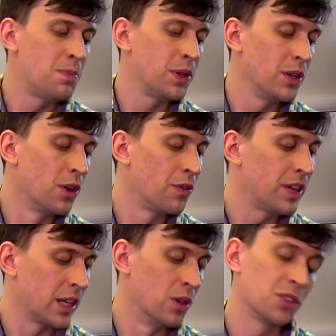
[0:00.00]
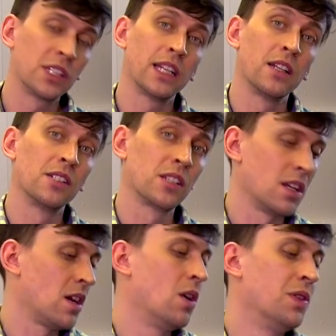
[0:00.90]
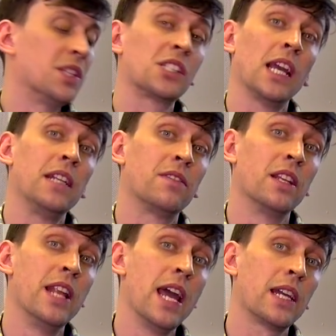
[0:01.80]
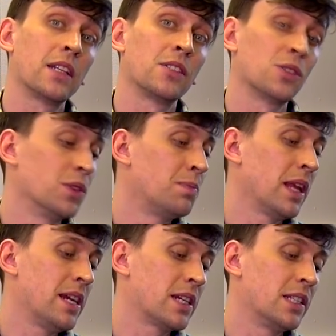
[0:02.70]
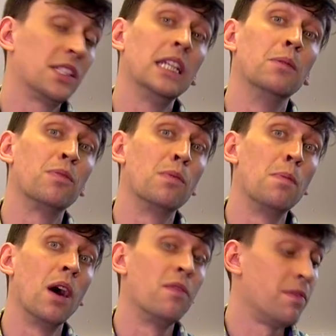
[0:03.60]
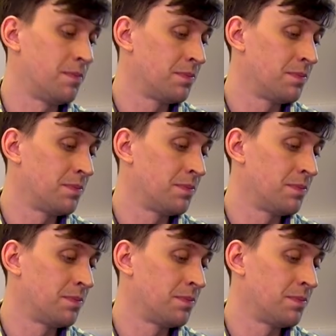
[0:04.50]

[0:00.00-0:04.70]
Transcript: Put your Figurenote stickers on the side of the neck so the player can see them from above.